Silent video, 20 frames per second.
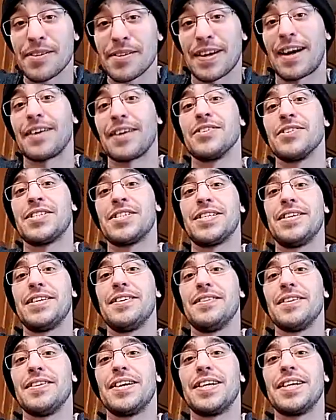Like I could
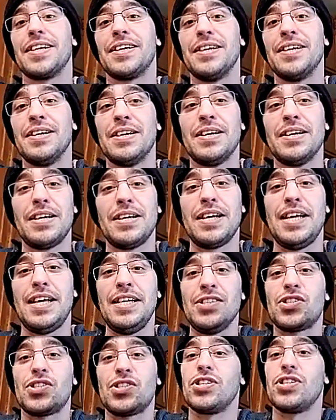see like
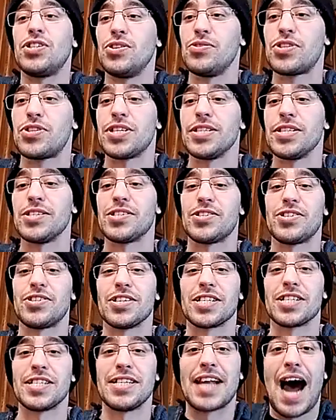institutions
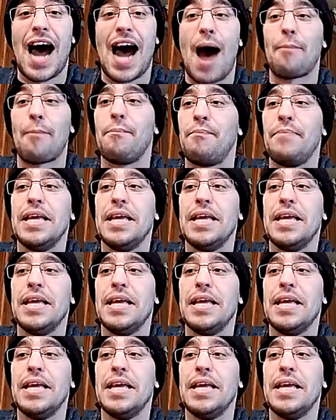just not